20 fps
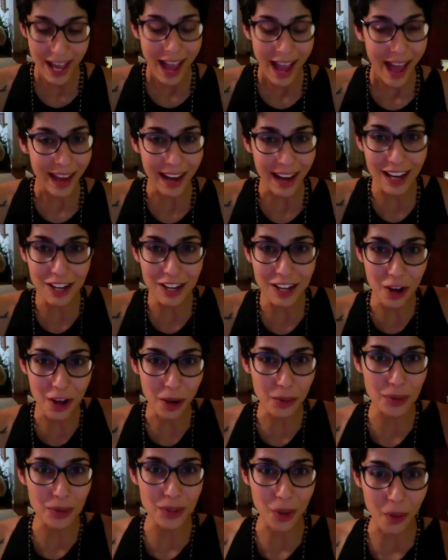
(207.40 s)
And I
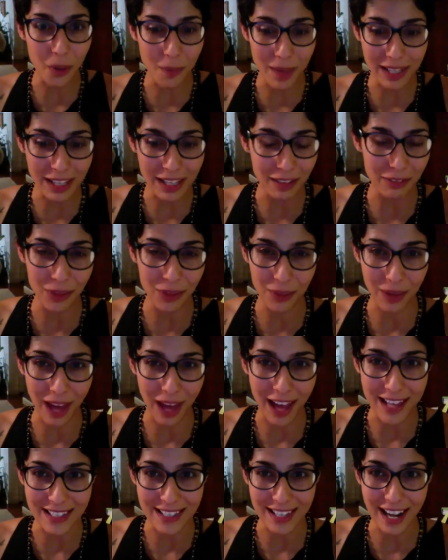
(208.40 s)
know so many of you
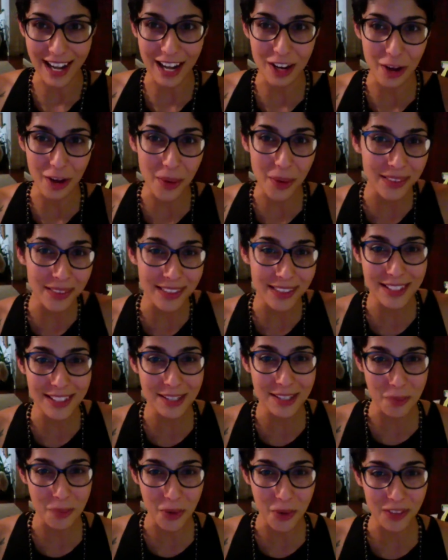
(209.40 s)
guys, and I know that this
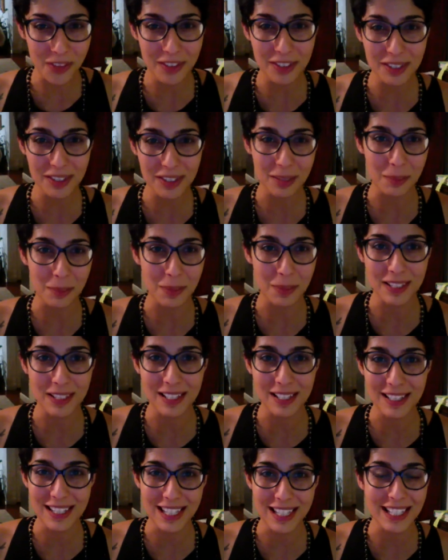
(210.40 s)
is more than just a
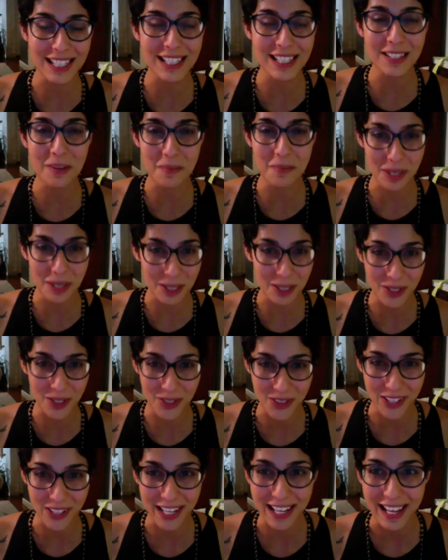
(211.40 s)
business. This is a
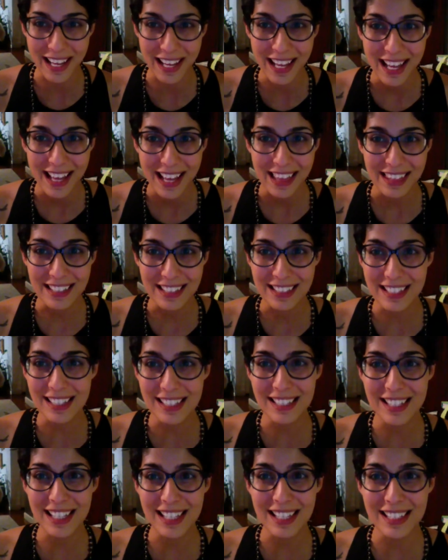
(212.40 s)
ministry. This
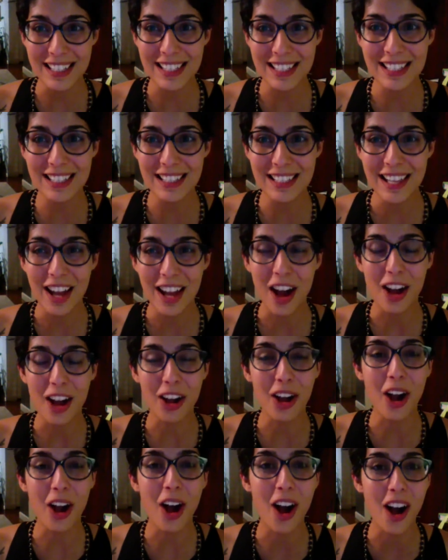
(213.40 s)
is this is a
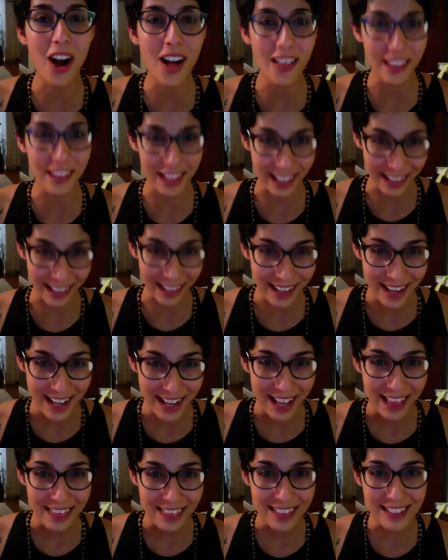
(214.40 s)
calling.
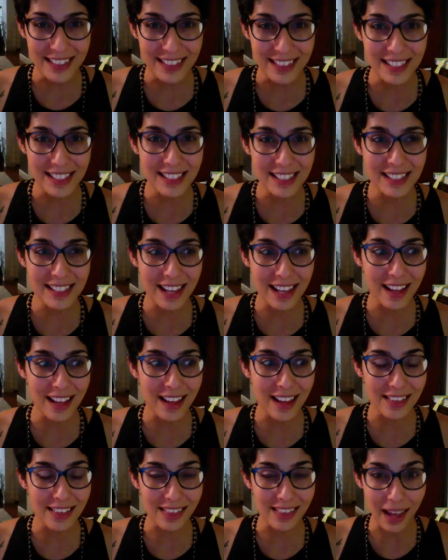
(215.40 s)
This is
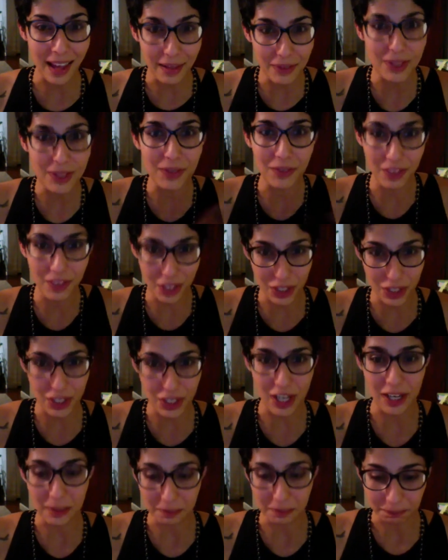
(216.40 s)
a, a life's
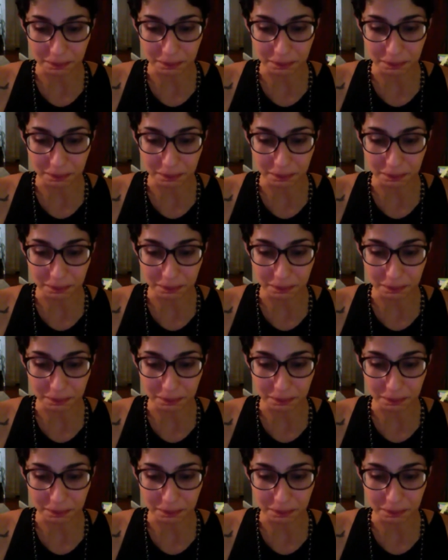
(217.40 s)
vision.